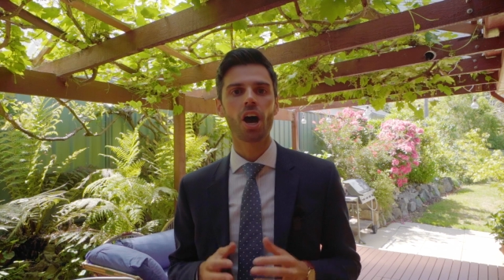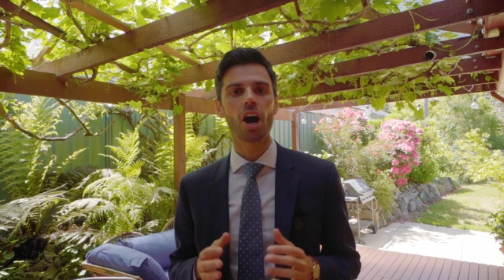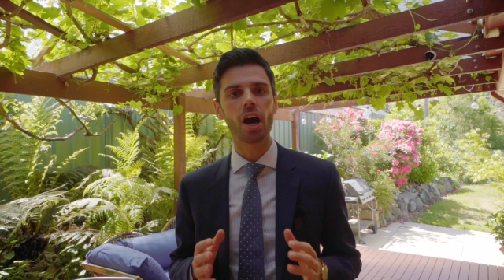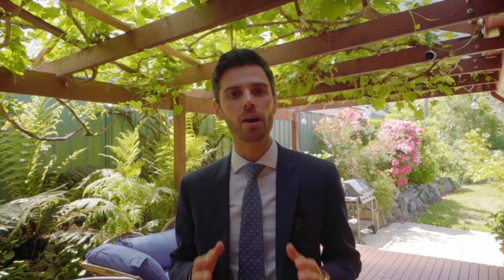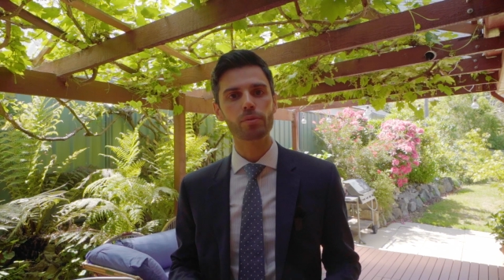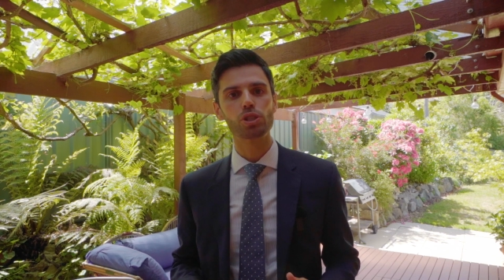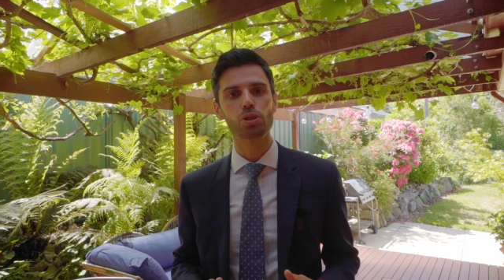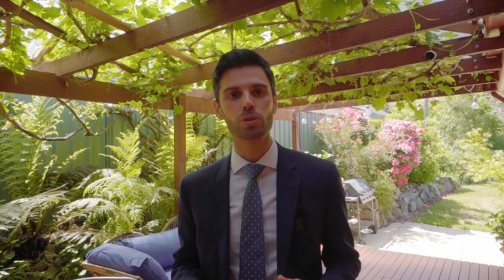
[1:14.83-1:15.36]

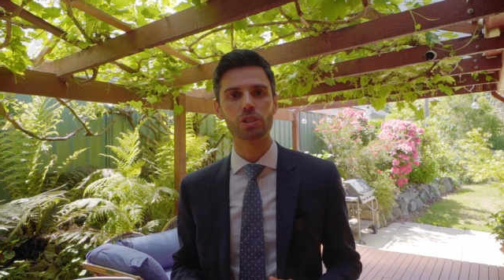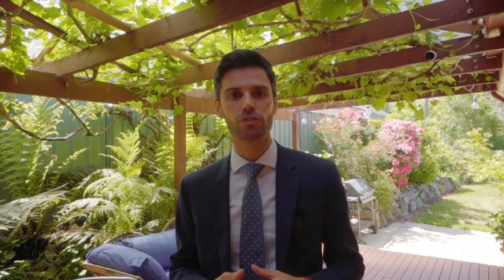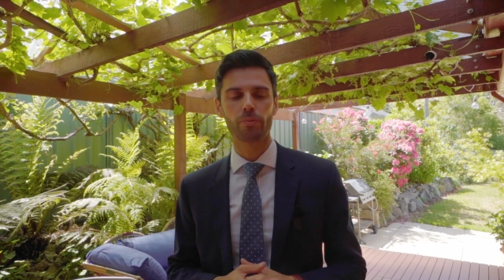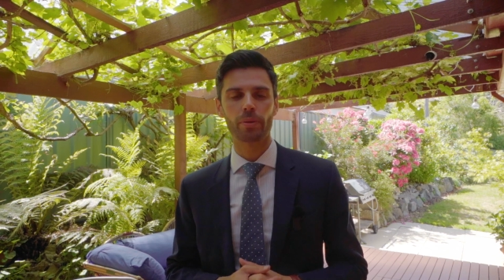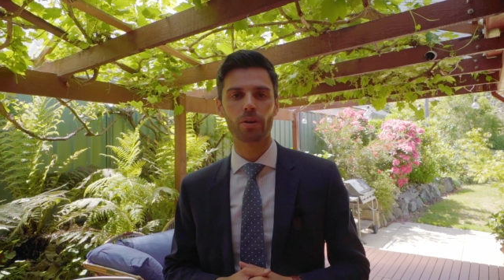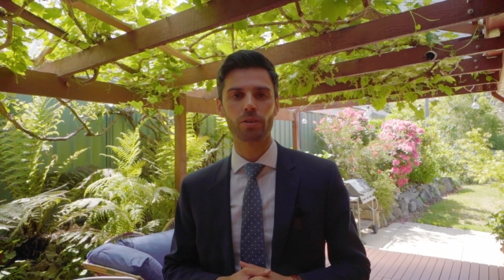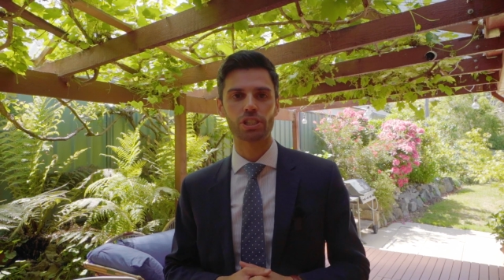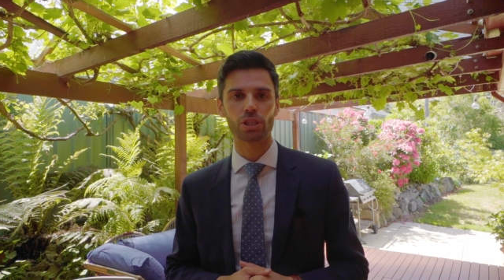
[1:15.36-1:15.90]
I'm George
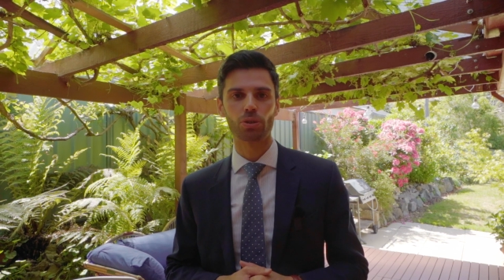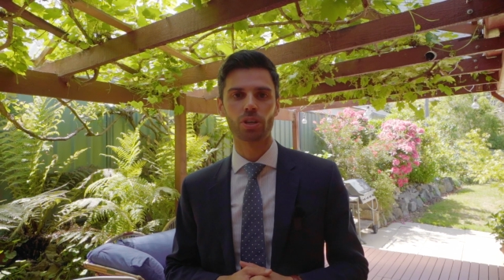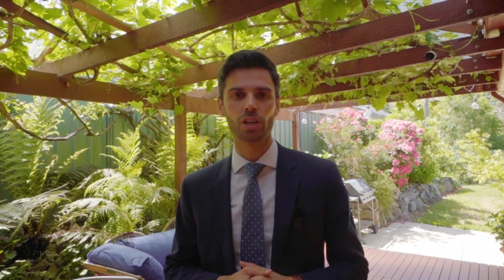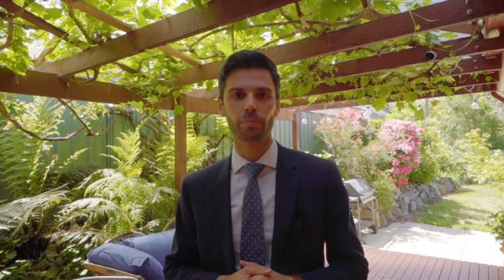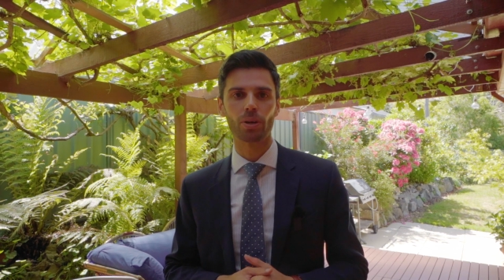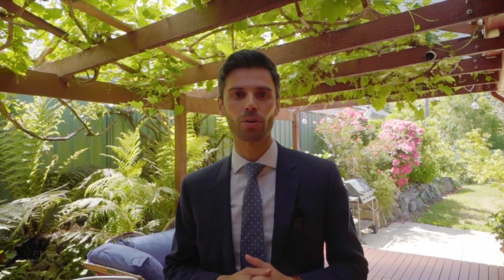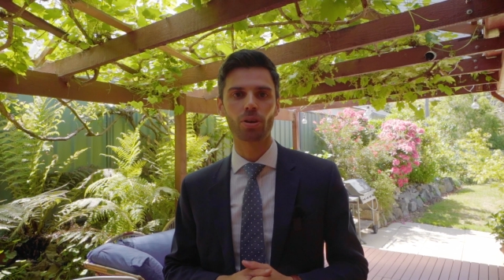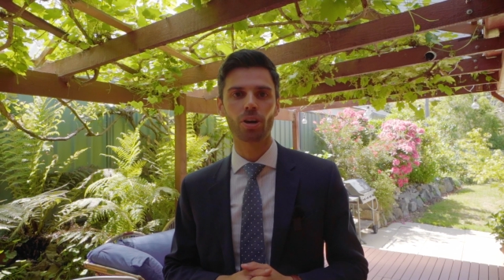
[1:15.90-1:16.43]
from LJ
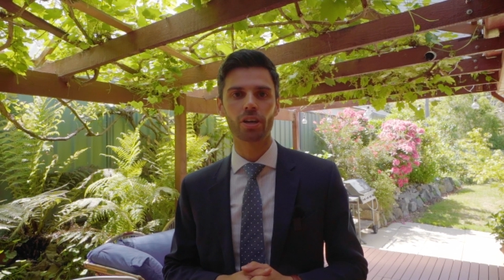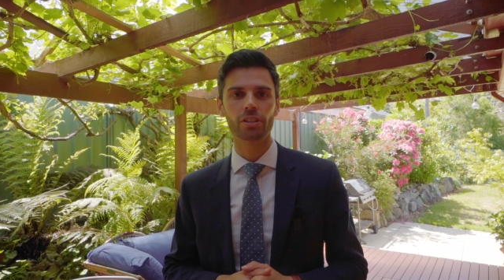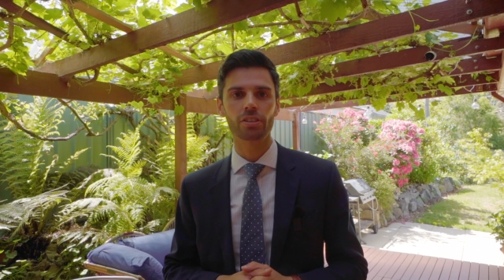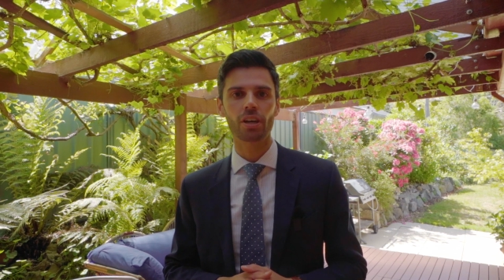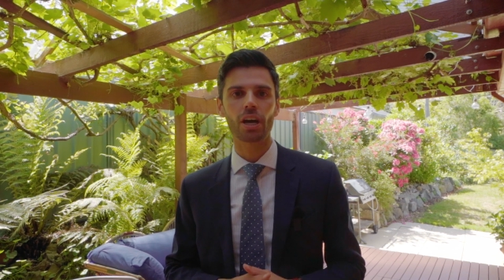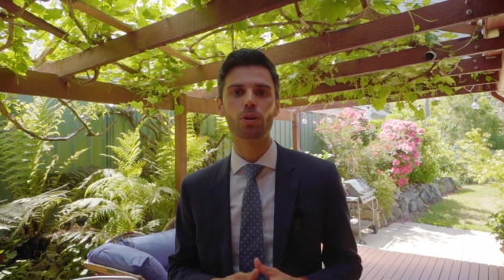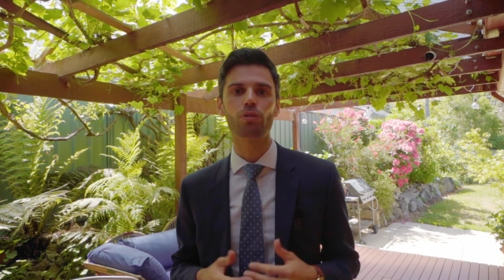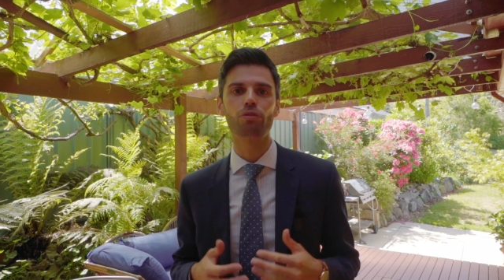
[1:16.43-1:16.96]
Hooker
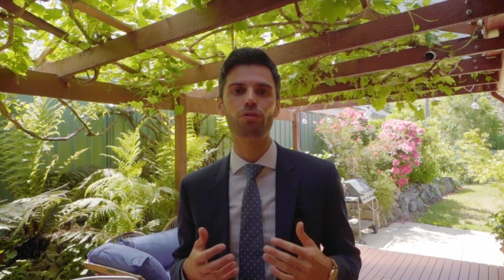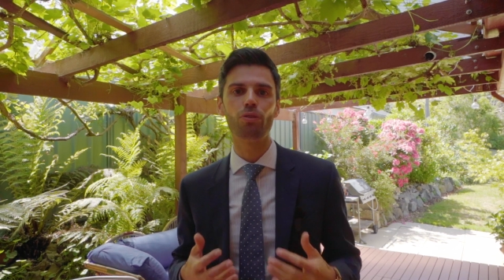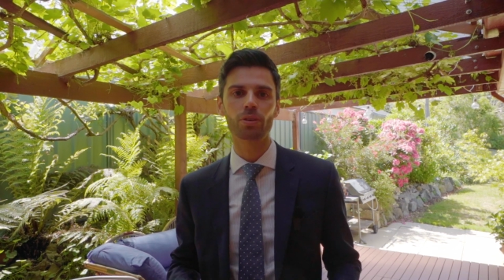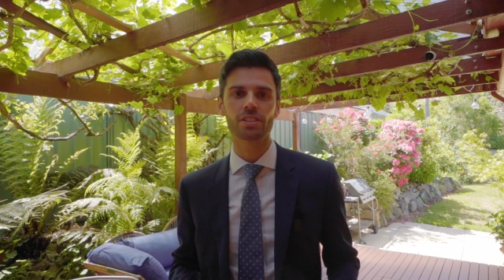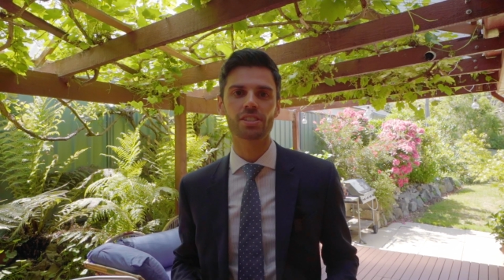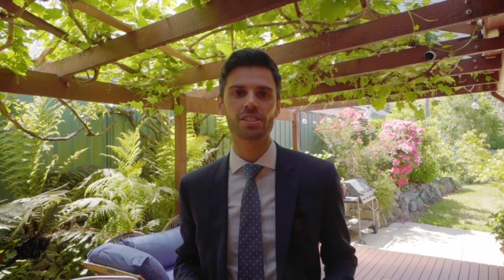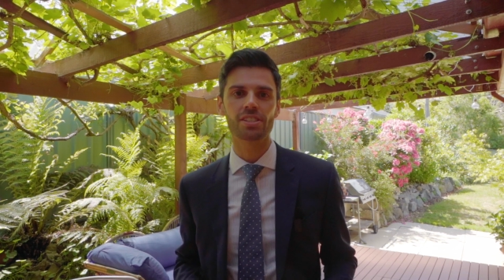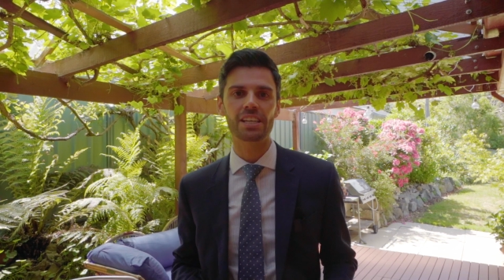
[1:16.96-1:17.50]
Belconnen. I look
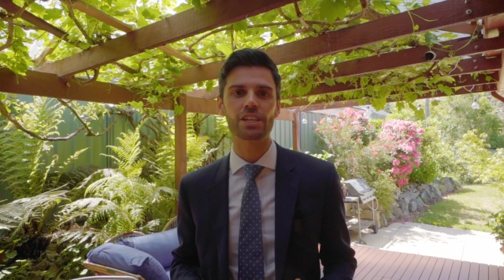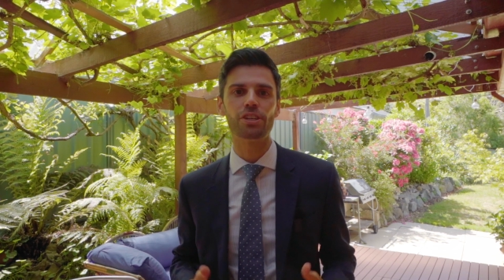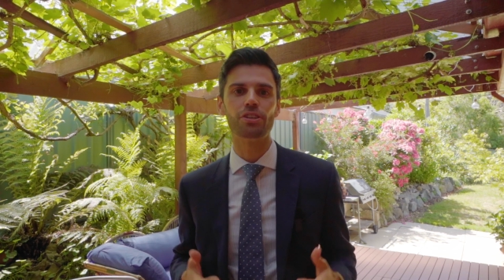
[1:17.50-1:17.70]
forward to seeing